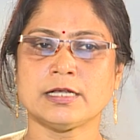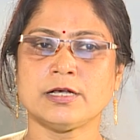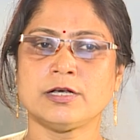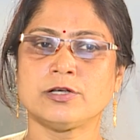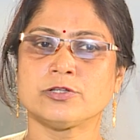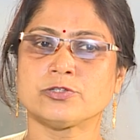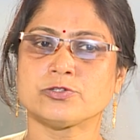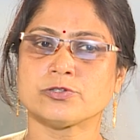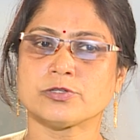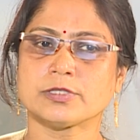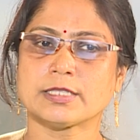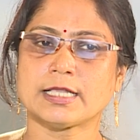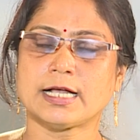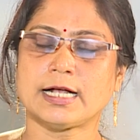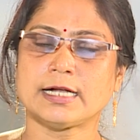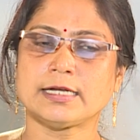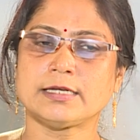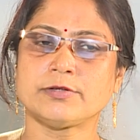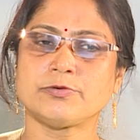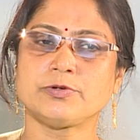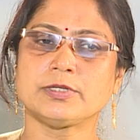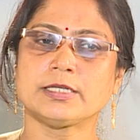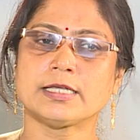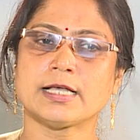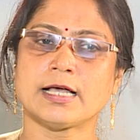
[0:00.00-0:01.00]
so that
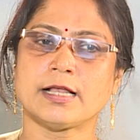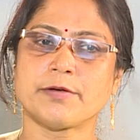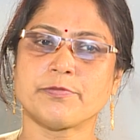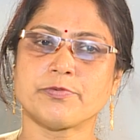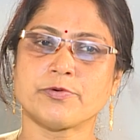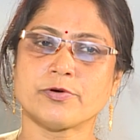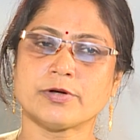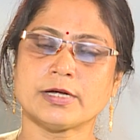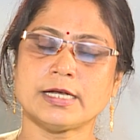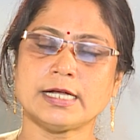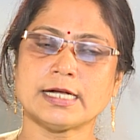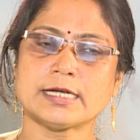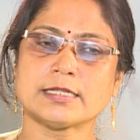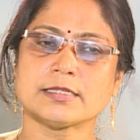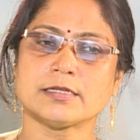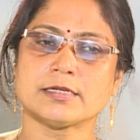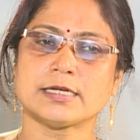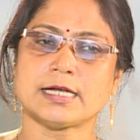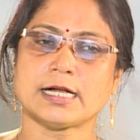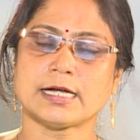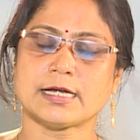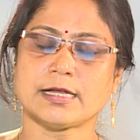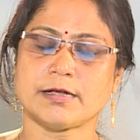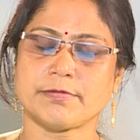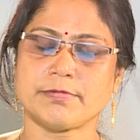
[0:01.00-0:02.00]
we can protect the
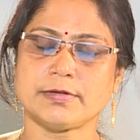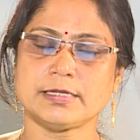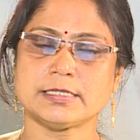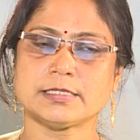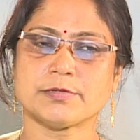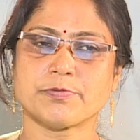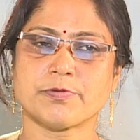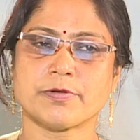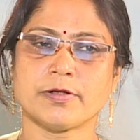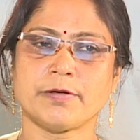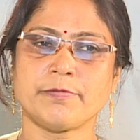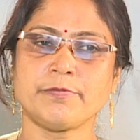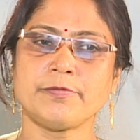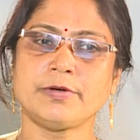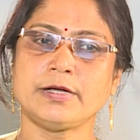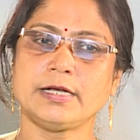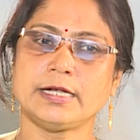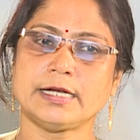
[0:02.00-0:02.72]
database from